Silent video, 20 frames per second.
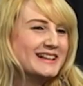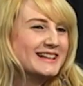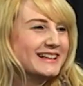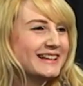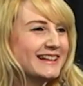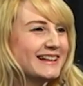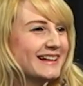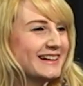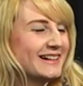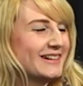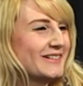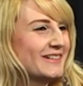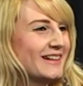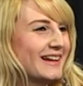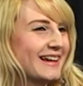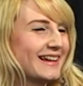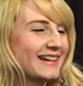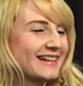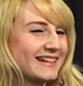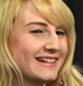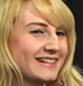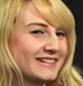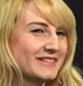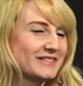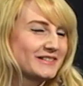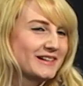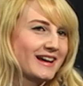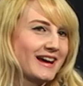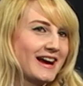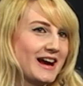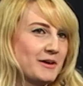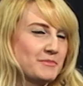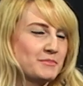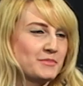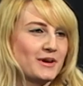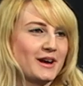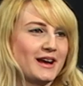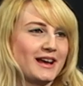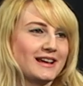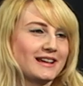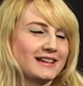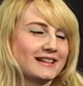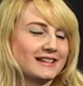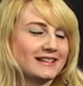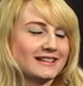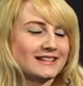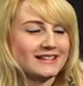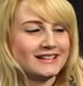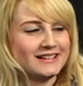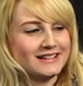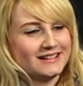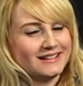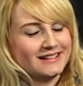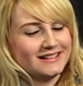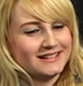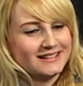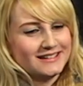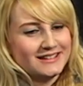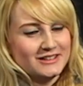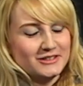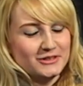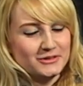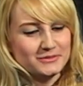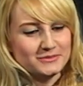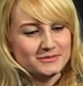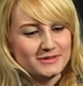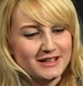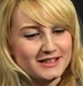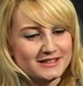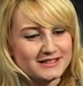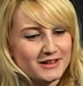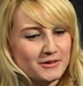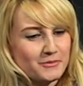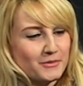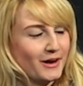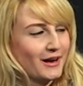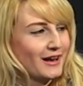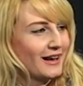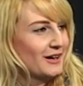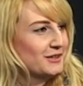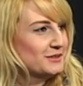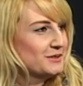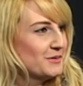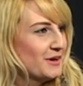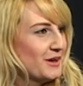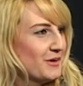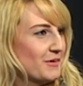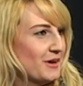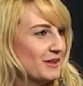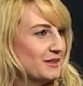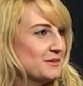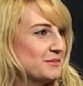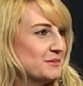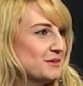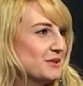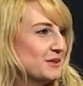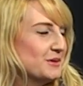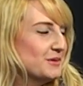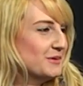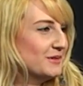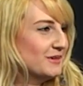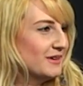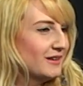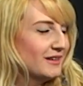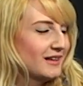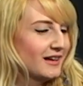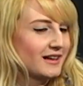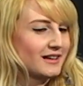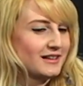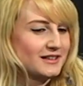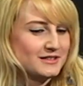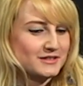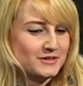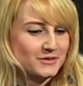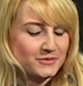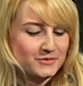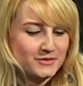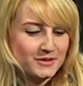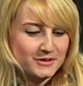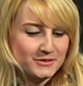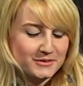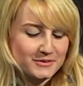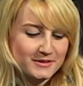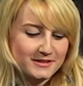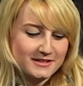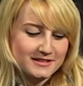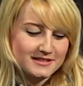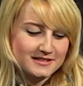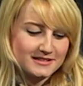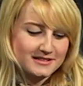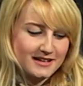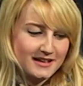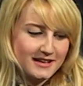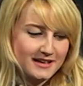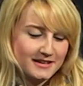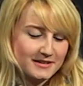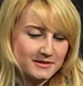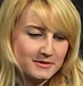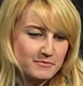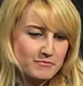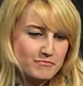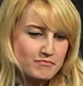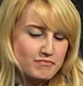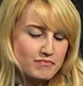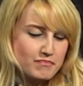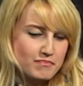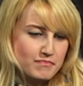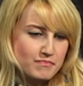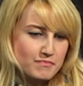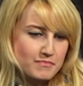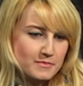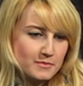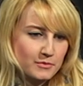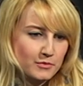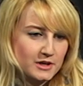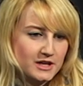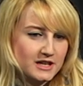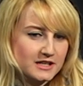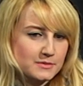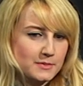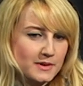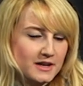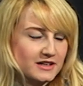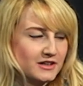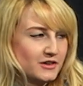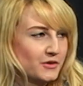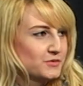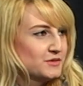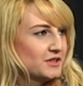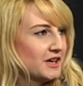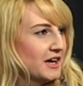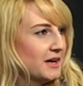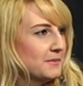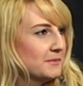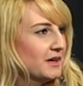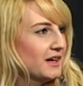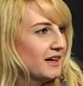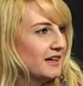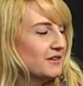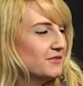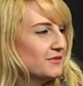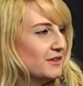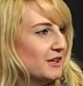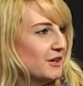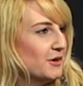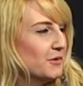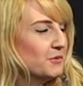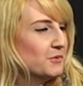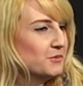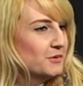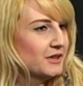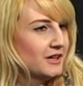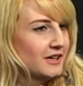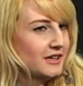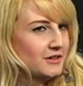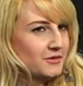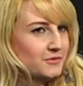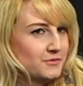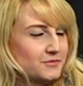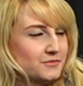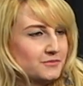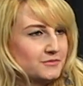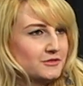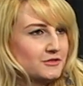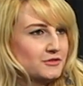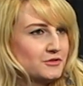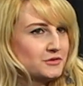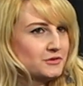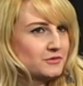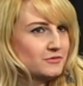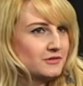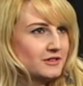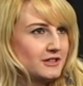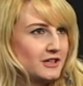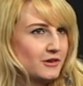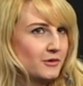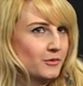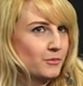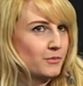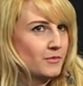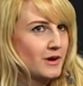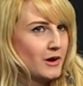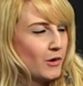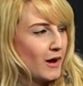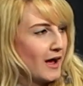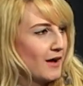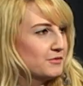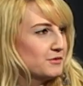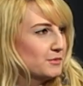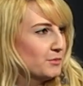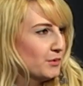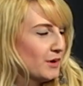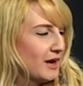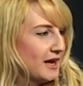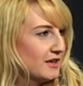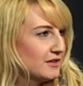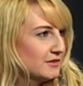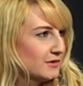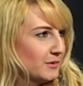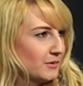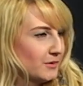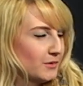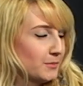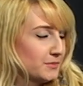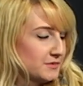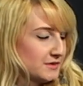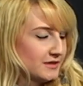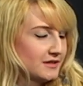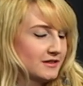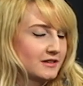You know, like, you know, heartbreak and, you know, things not working out the way you want them to and all that kind of stuff. You know, it's when you spend enough time kind of alone, kind of, you know, after breakups and